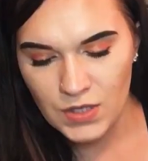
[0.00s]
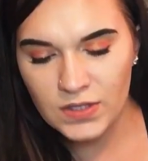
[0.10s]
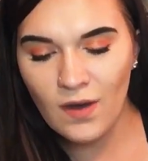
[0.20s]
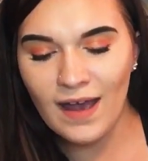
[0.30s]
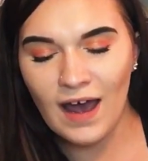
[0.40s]

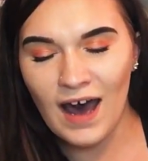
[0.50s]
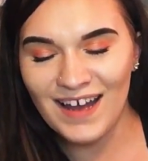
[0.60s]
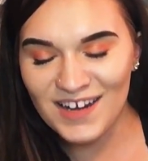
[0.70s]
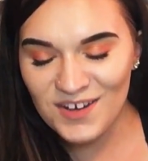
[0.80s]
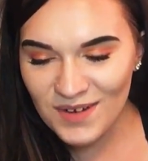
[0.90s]
So I kind
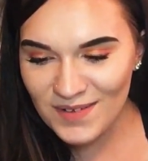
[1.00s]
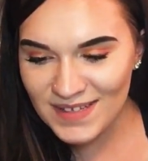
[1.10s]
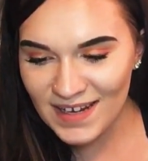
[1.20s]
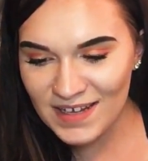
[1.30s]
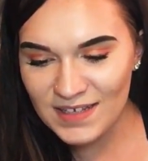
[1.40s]
of knew what I was
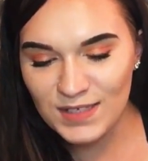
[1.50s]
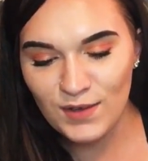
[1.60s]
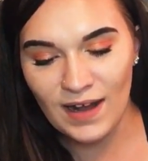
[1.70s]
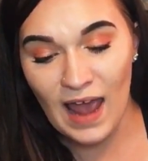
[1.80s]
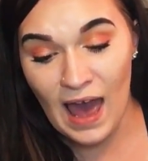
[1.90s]
getting into,
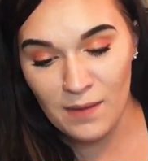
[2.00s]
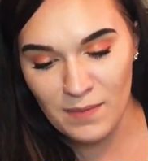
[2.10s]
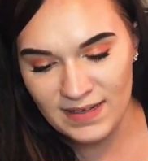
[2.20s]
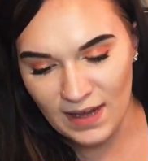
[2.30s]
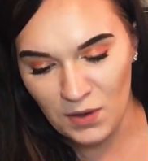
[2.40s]
and I had
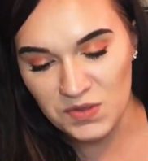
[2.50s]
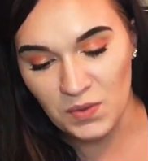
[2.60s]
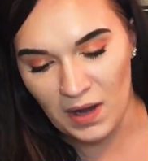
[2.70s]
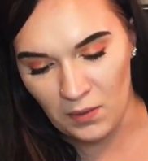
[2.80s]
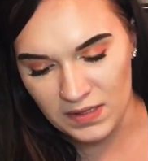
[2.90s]
my doubts when
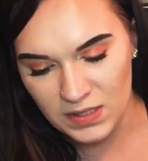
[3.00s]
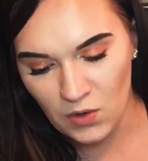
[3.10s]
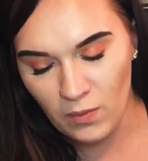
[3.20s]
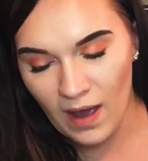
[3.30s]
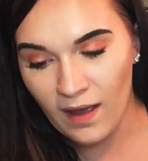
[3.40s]
I went to go
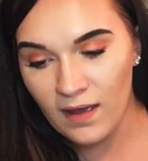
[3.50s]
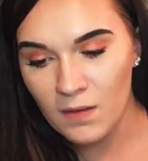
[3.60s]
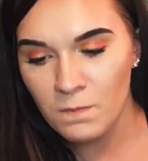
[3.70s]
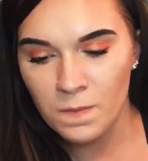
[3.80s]
buy it.